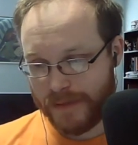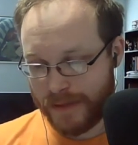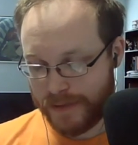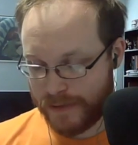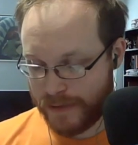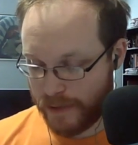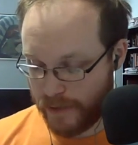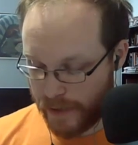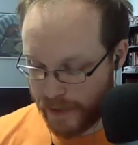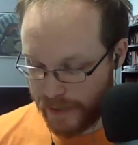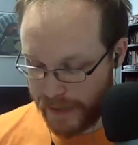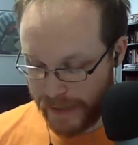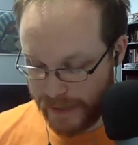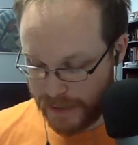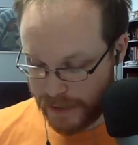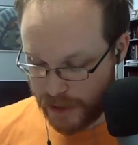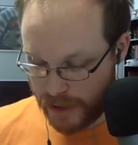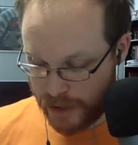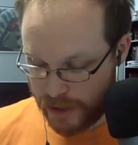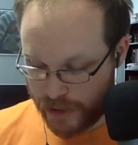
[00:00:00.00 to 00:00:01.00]
the
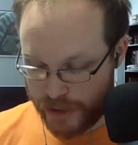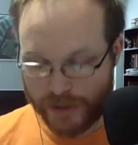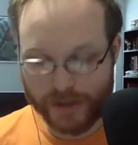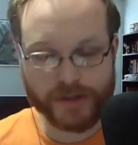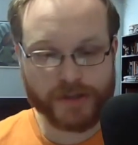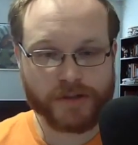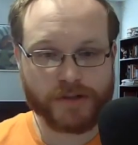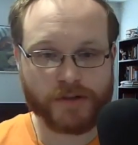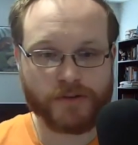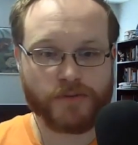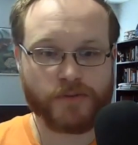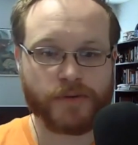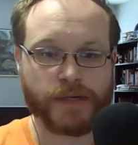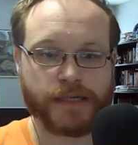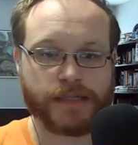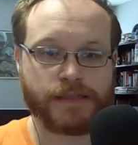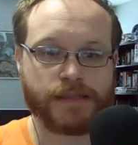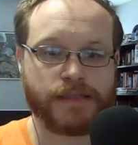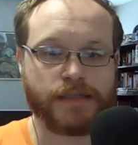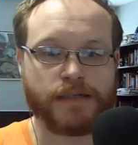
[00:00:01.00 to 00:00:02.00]
Hurricanes should
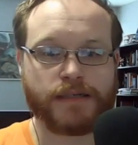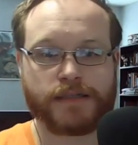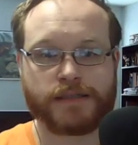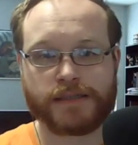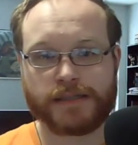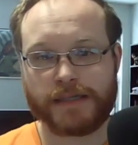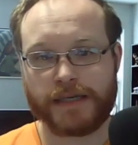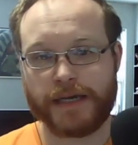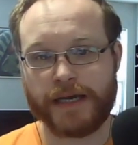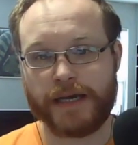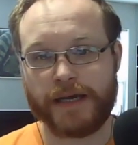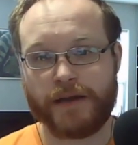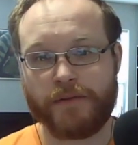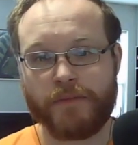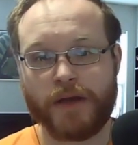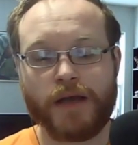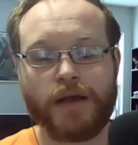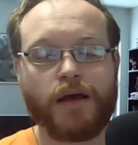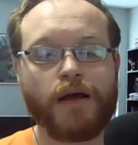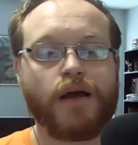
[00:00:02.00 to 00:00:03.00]
win this game.
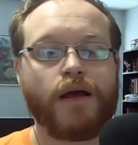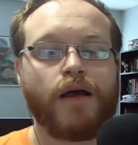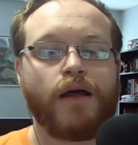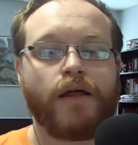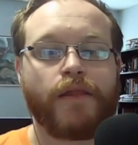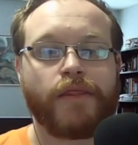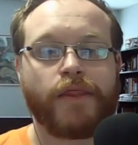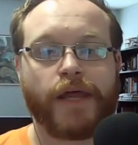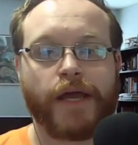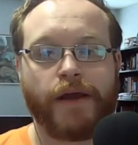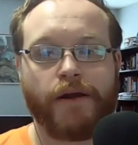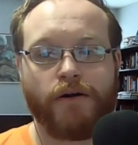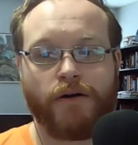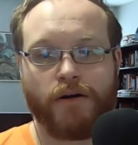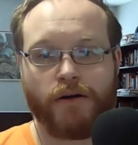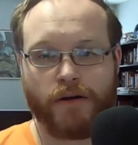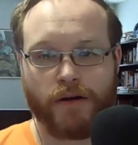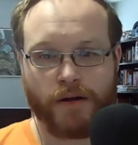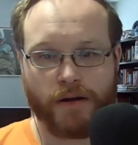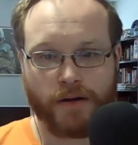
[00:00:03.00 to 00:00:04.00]
They
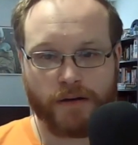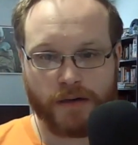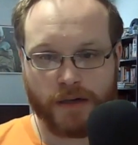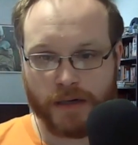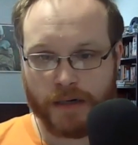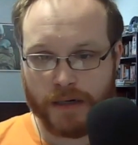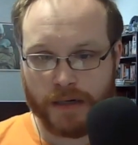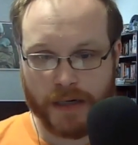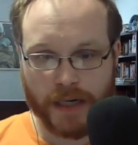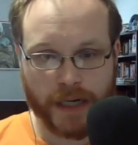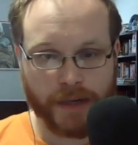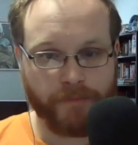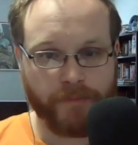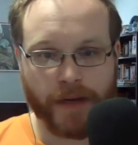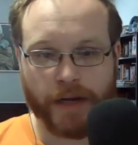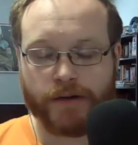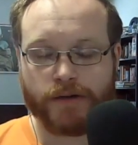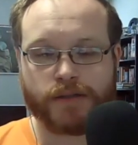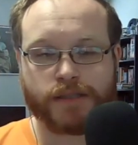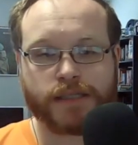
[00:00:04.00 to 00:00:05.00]
are a
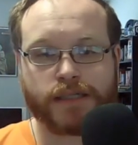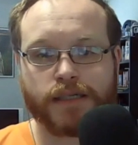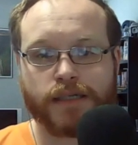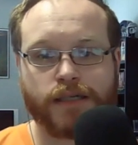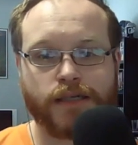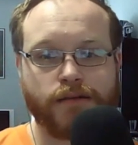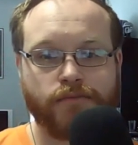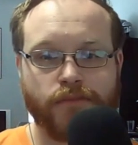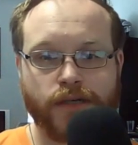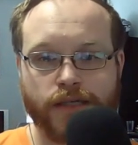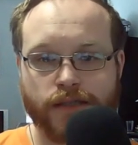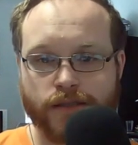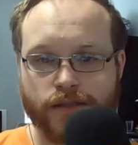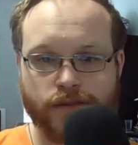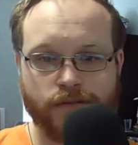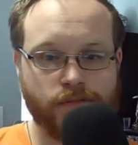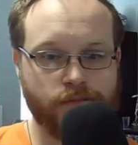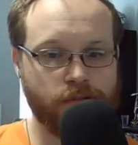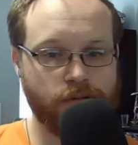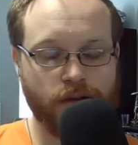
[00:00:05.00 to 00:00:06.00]
better team in
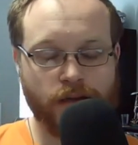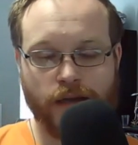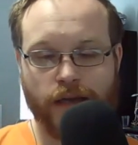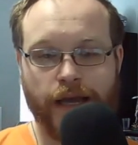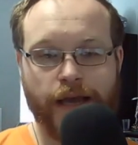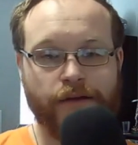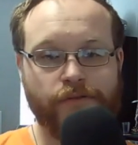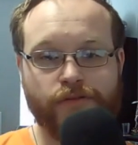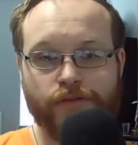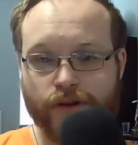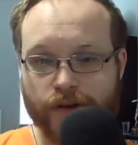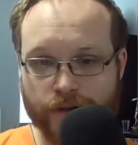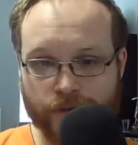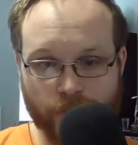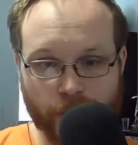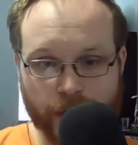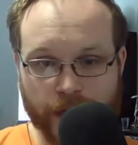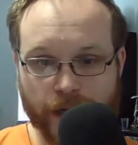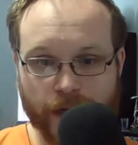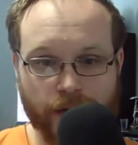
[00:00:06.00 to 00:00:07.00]
every
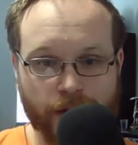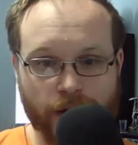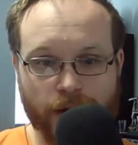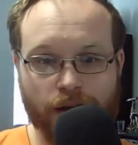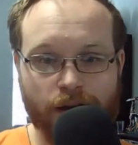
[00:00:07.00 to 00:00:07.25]
way.